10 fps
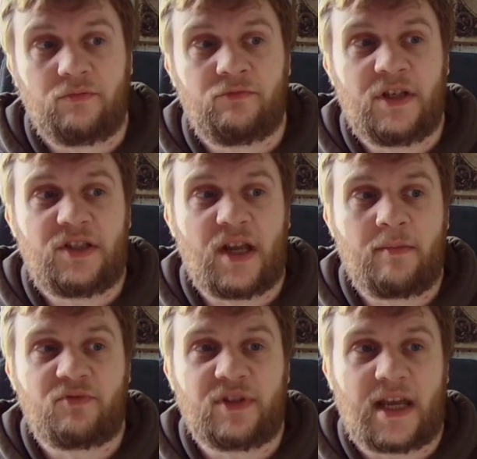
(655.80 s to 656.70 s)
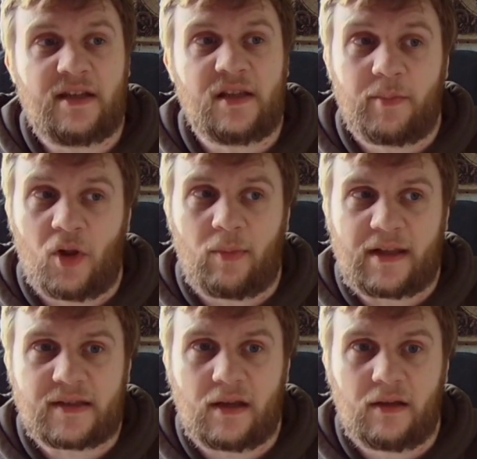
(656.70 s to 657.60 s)
Reece James retains the ball
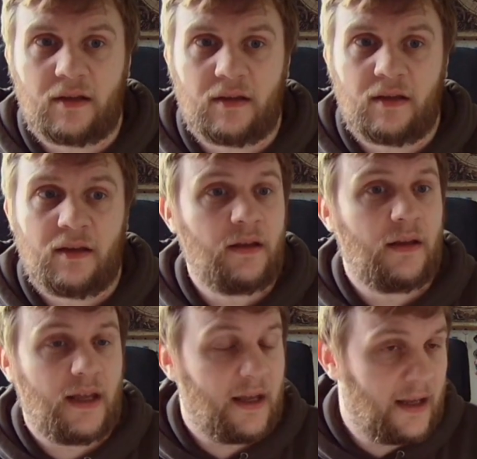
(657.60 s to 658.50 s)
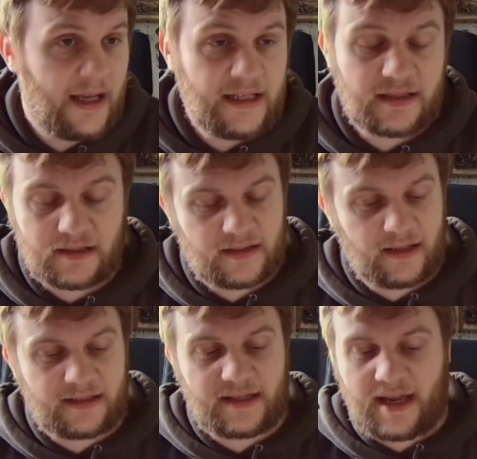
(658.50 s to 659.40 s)
better. His
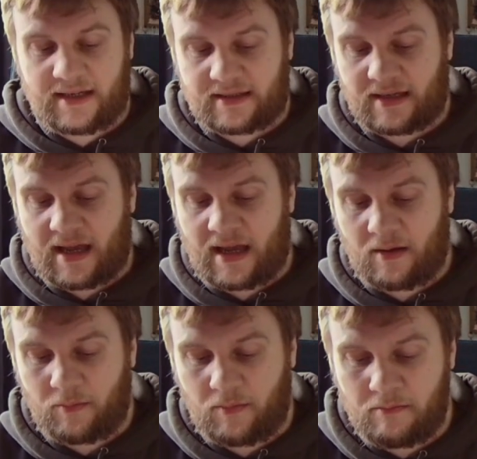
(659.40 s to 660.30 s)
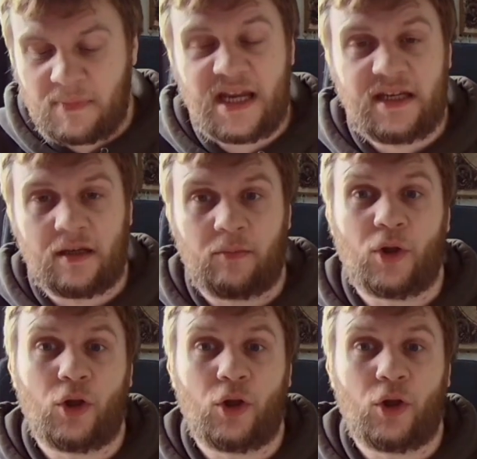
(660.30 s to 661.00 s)
success at medium,